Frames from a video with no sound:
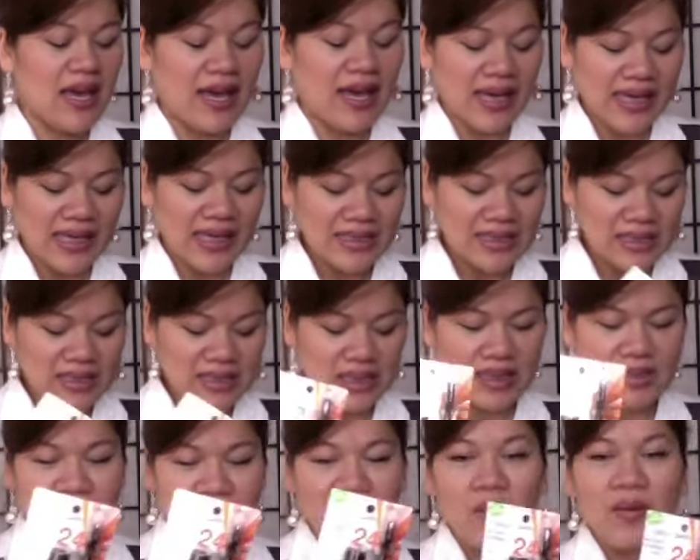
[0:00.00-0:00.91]
And
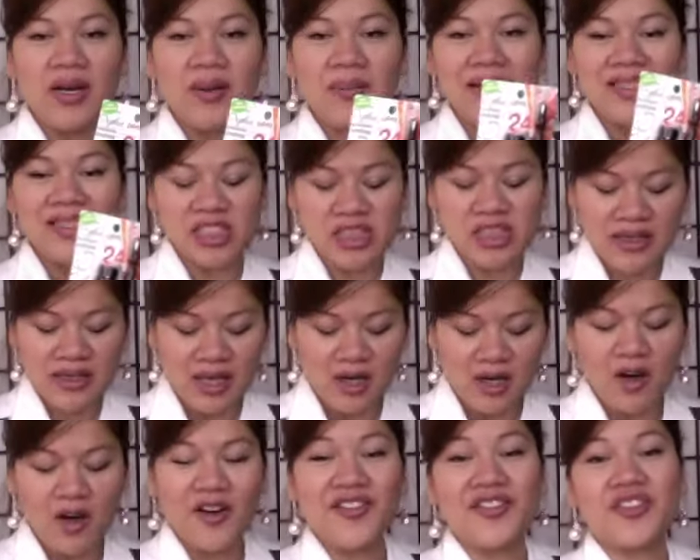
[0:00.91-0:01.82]
um, I want to mention
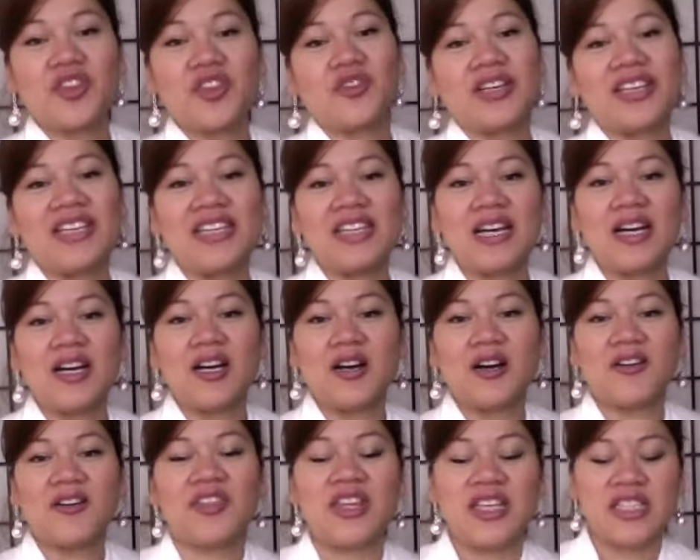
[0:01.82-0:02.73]
that all three
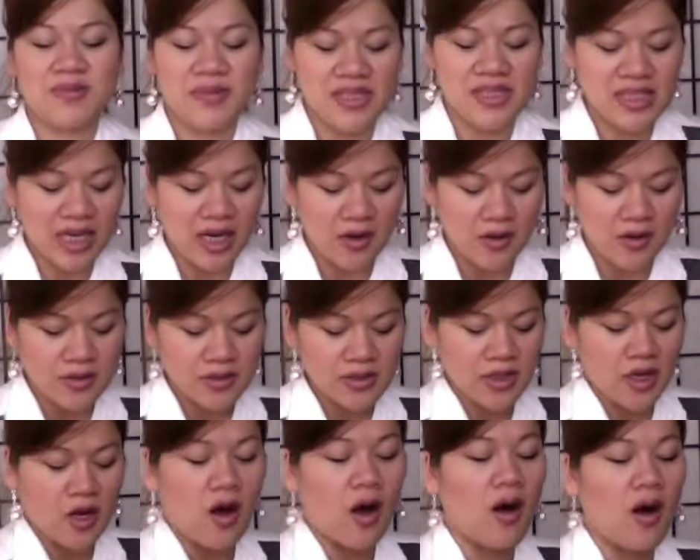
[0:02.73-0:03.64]
of these
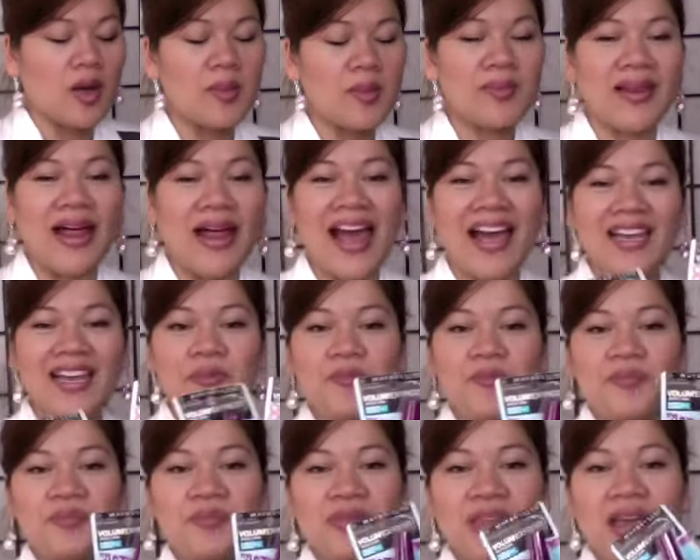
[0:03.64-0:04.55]
mascaras are all in black.
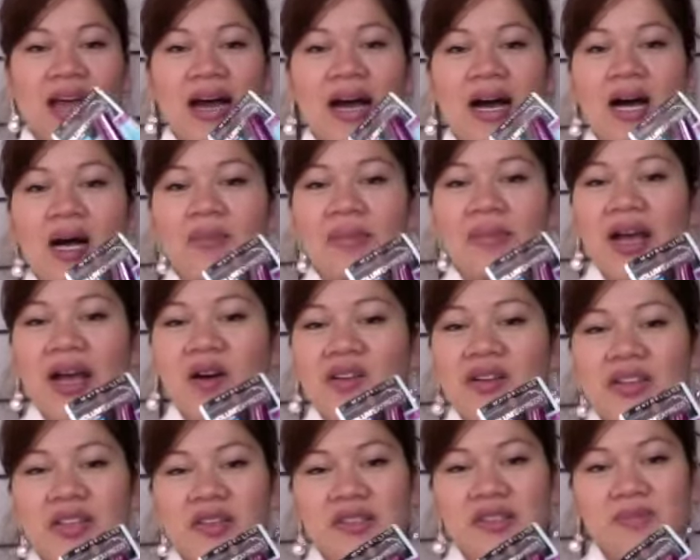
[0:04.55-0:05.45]
Um, I
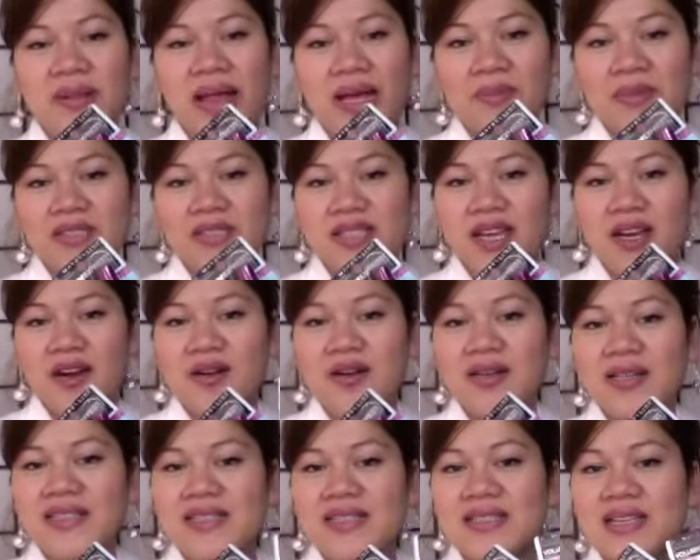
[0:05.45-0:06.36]
only use black
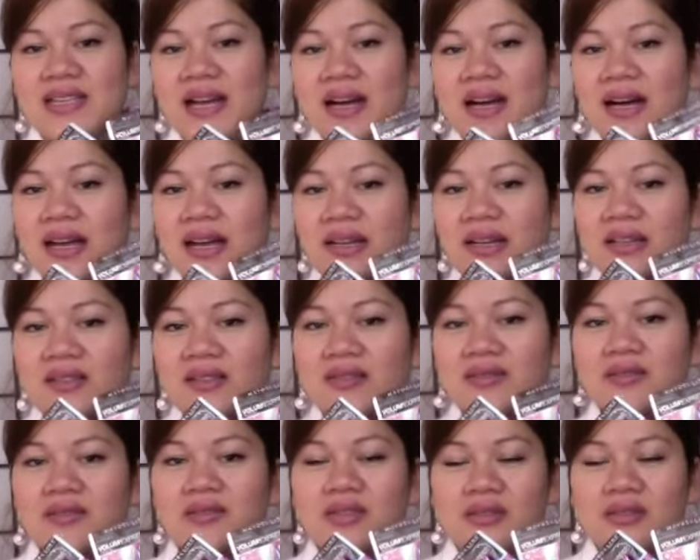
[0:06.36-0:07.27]
mascaras. I
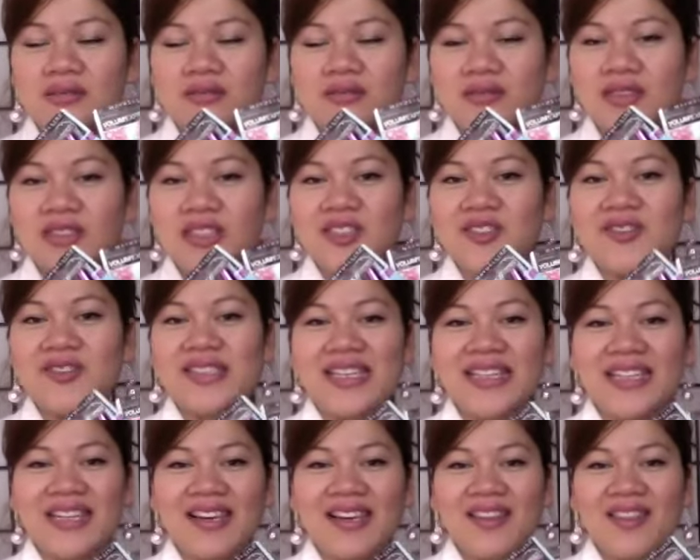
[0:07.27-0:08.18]
don't really use
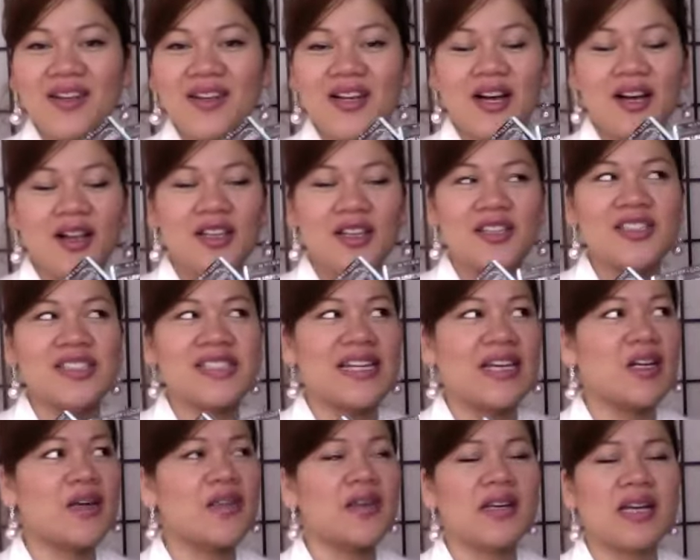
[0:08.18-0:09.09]
any other colors.
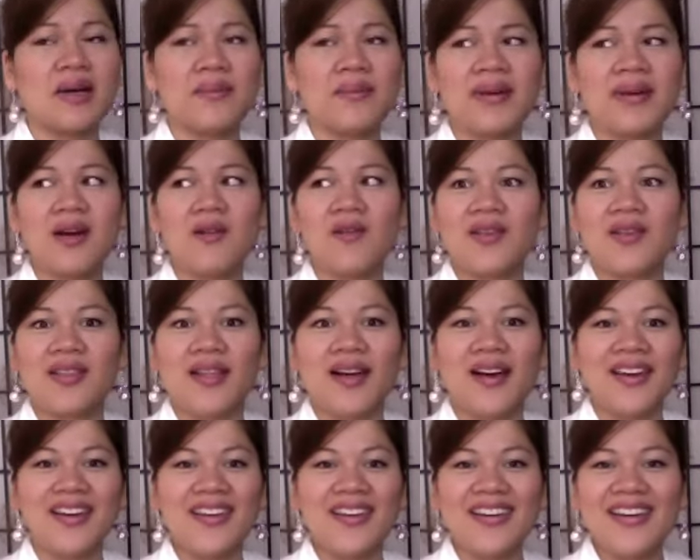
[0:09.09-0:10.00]
I know they're coming out with
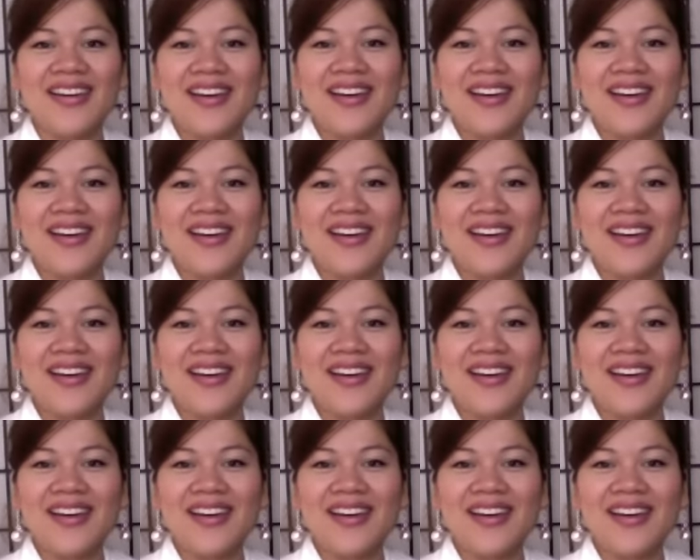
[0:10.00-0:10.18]
like